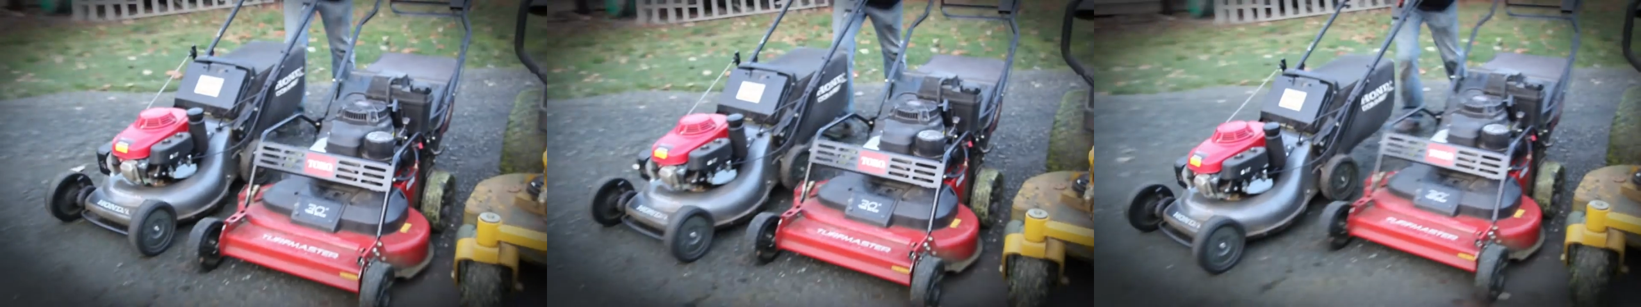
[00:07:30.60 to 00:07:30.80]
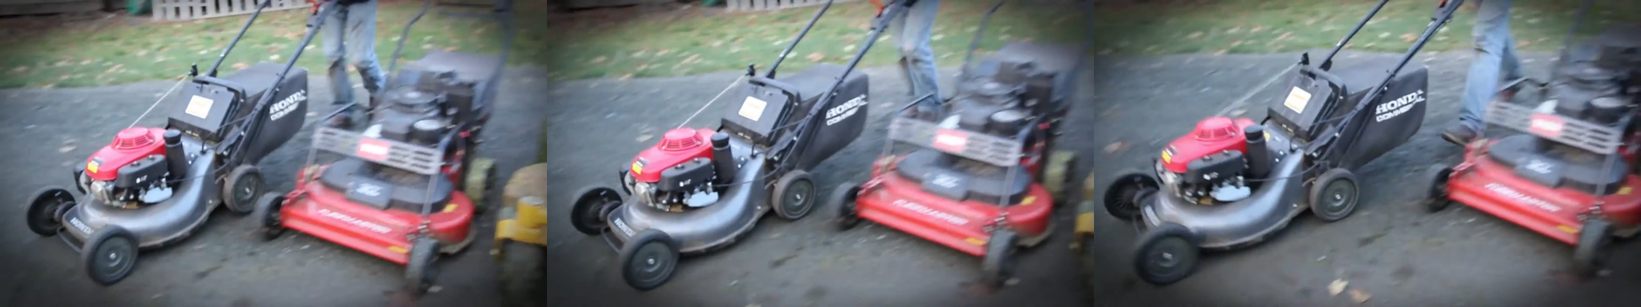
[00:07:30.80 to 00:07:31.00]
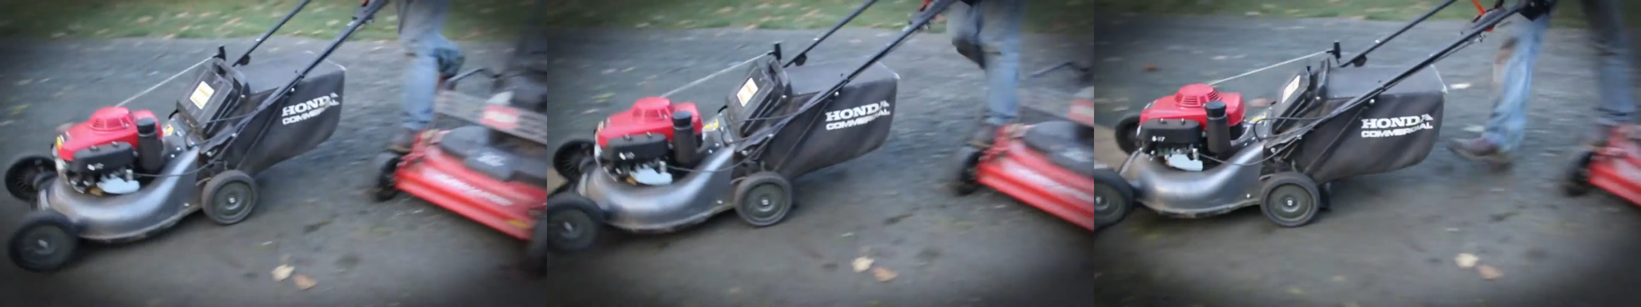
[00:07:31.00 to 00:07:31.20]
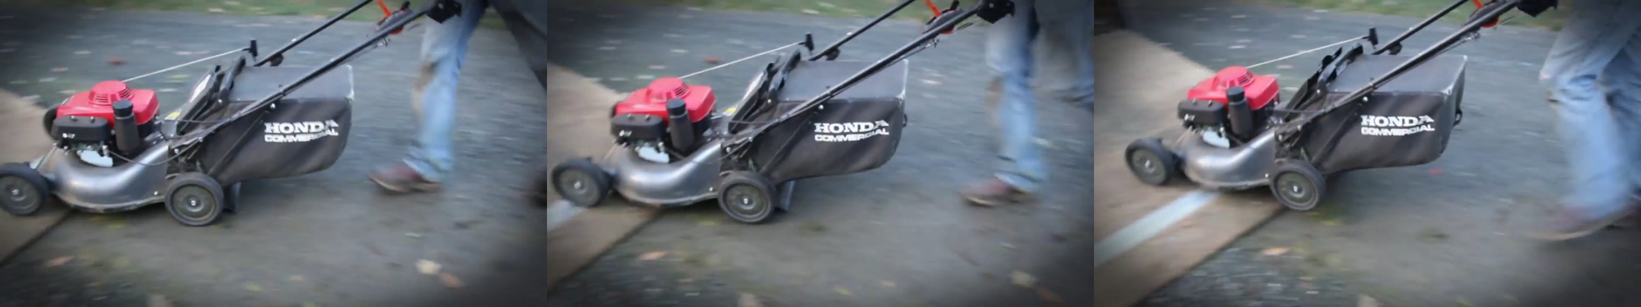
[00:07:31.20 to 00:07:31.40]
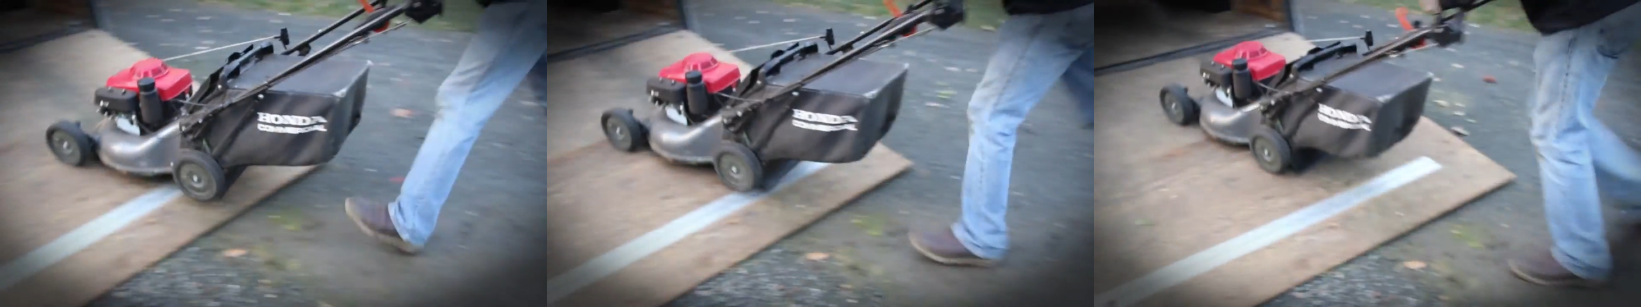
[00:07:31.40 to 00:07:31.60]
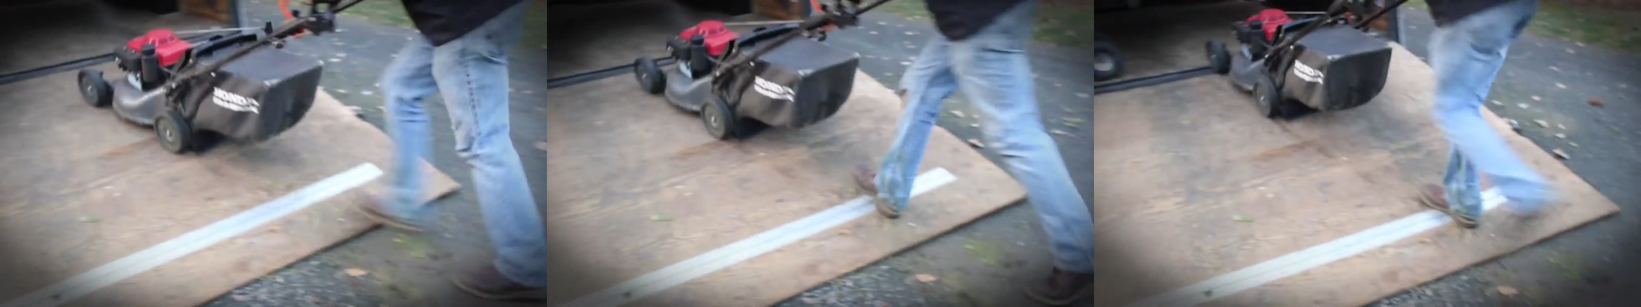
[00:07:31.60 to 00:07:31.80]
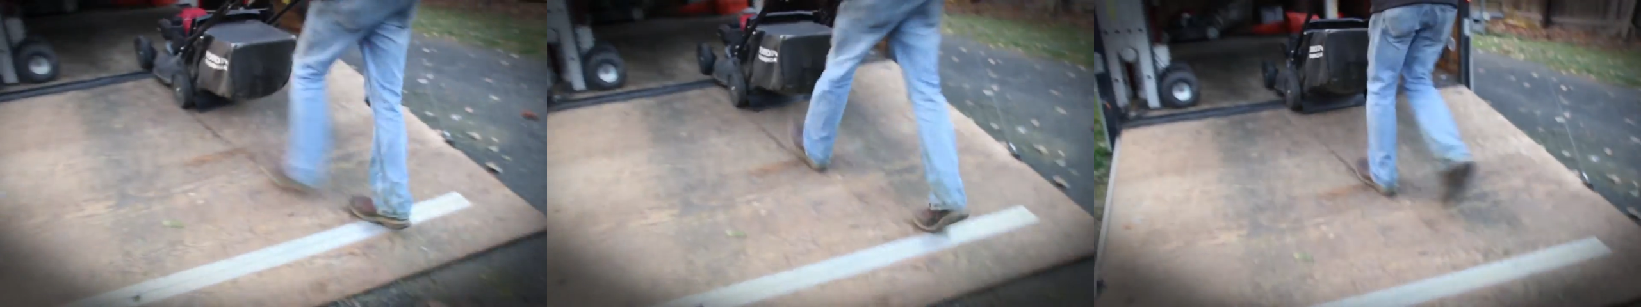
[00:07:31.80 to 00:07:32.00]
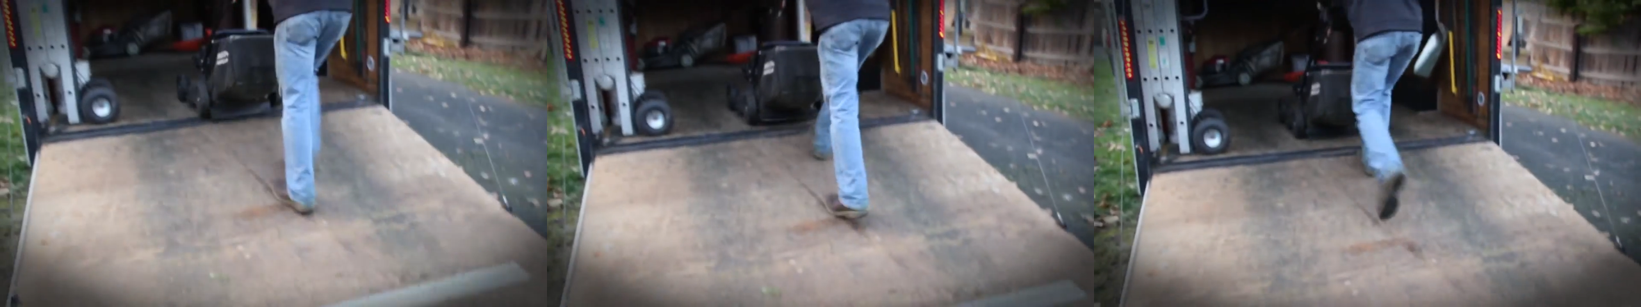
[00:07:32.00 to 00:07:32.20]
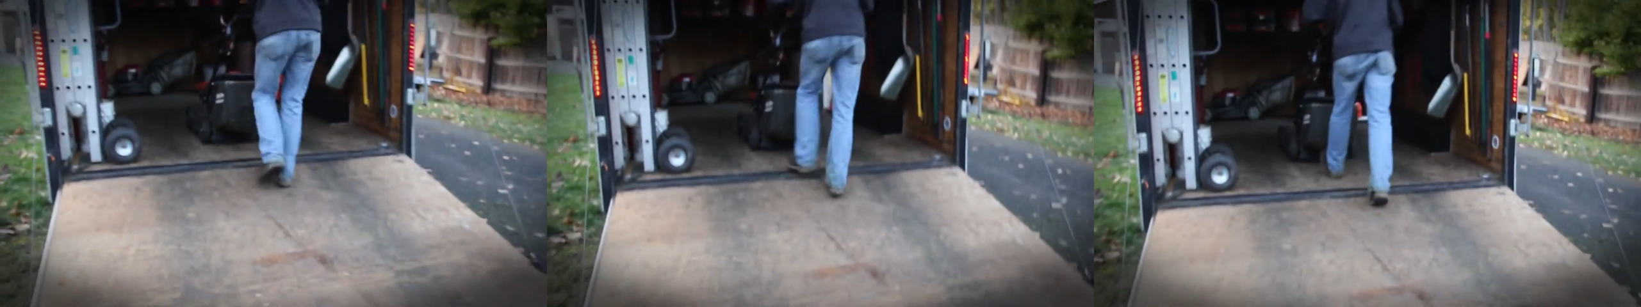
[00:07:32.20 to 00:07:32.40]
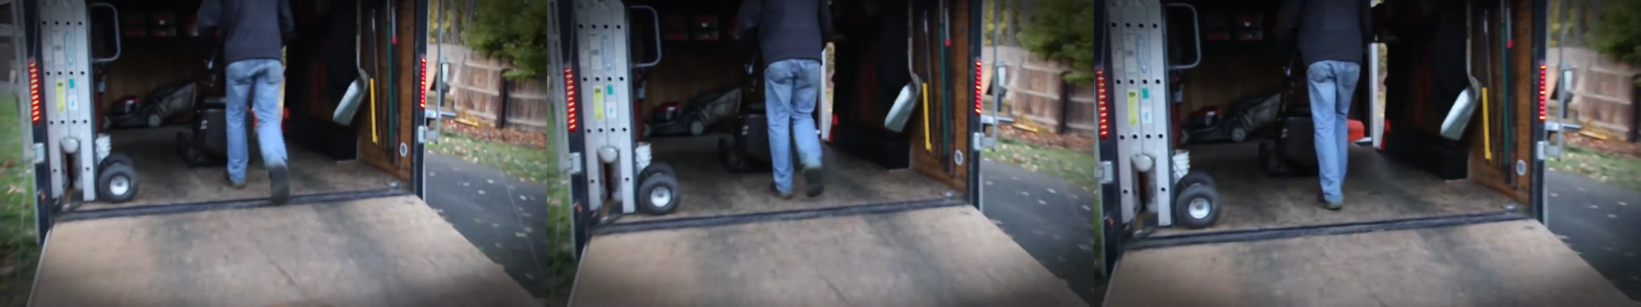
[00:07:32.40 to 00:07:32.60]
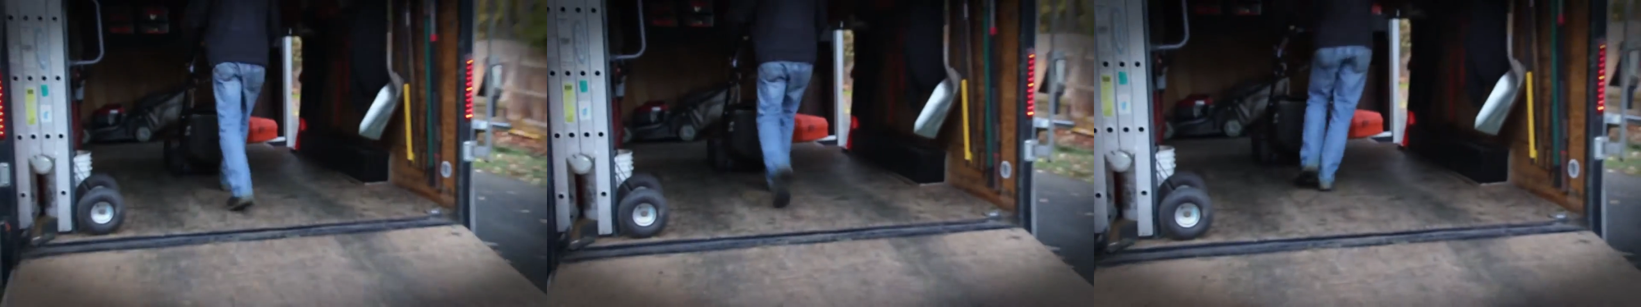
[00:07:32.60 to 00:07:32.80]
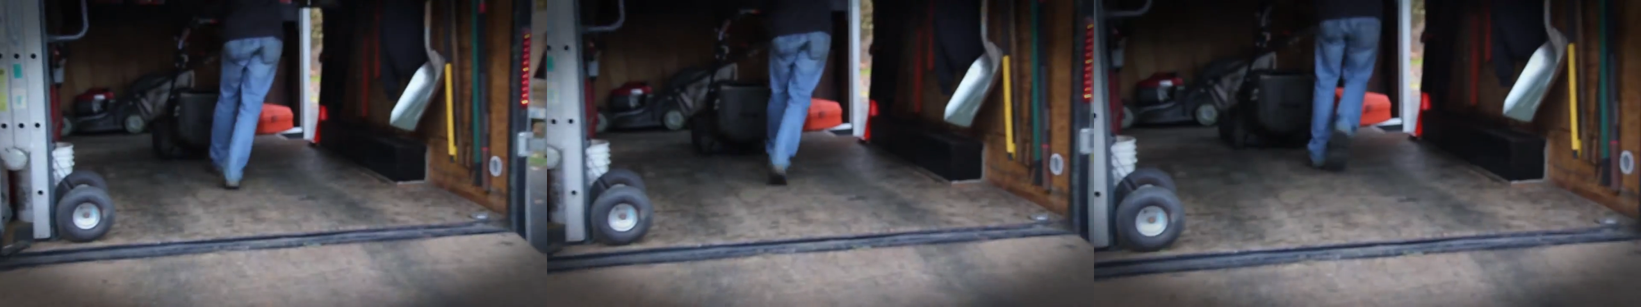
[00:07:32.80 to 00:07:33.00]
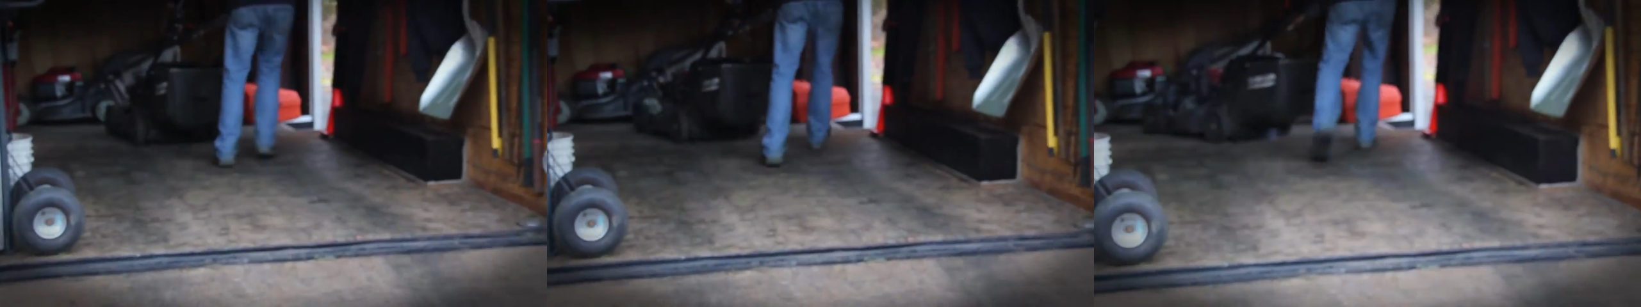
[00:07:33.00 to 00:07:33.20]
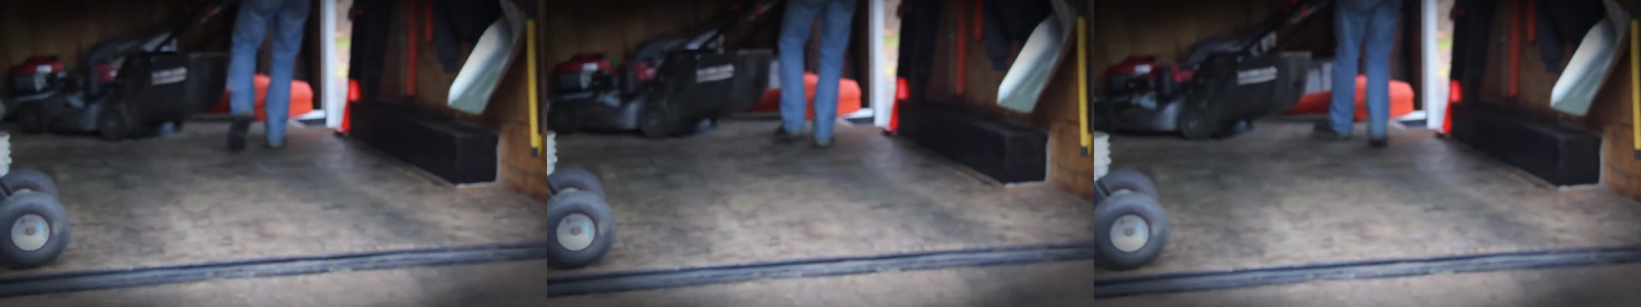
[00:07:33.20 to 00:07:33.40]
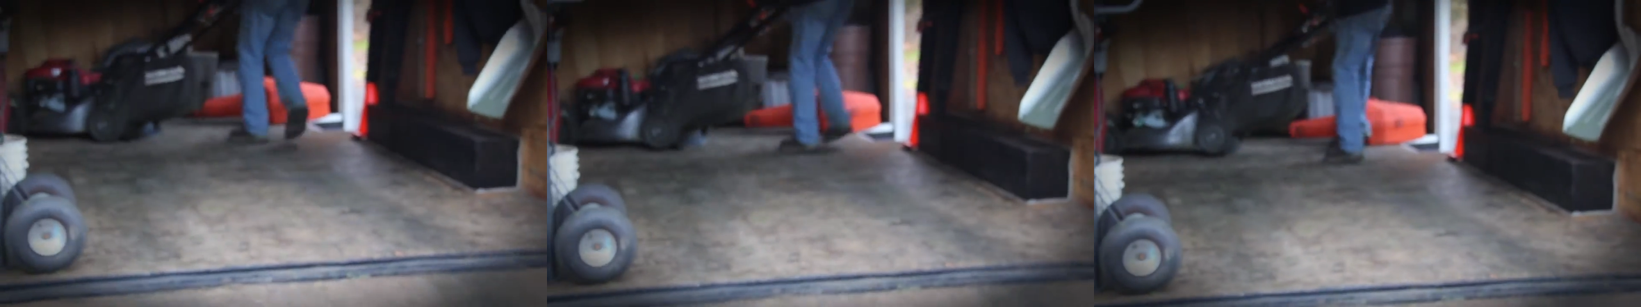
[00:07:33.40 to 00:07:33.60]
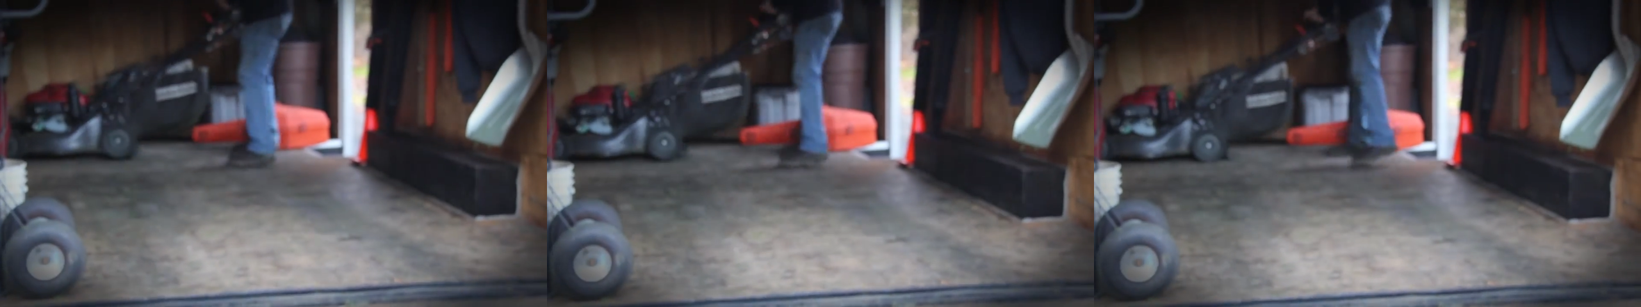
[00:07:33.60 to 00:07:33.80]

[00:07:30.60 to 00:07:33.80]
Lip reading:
No face is visible, so there are no lips to read.